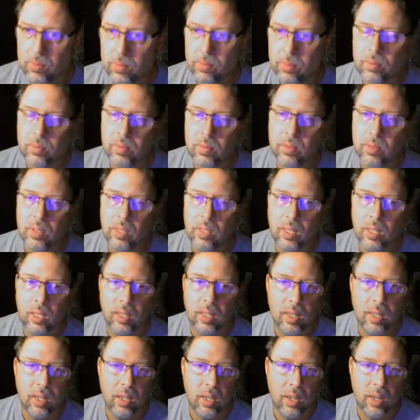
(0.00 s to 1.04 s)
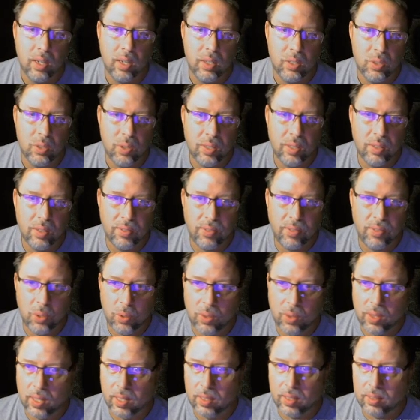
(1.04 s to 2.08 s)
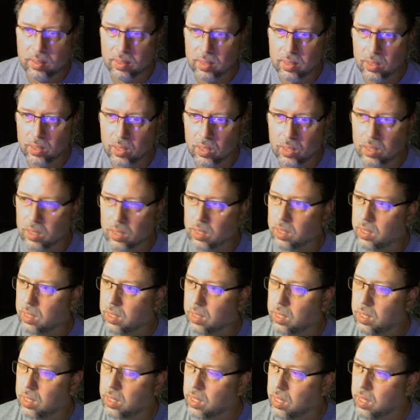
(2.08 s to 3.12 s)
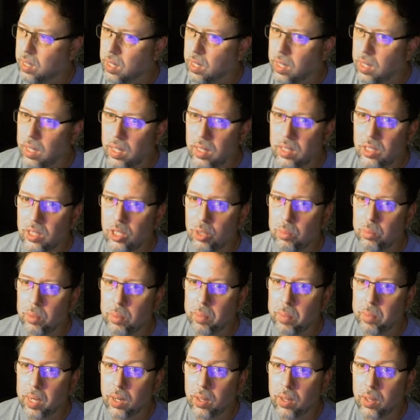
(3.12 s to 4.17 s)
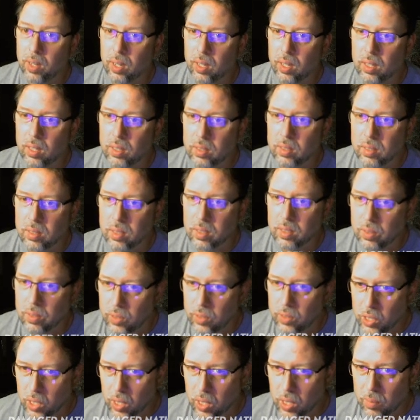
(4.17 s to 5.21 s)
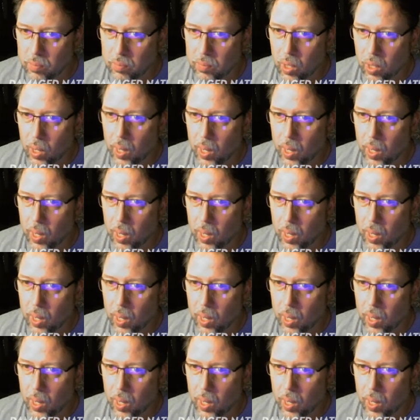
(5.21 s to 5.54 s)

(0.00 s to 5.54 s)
All right. So he has a few things in here. He should be better than he is. That's for sure. All right.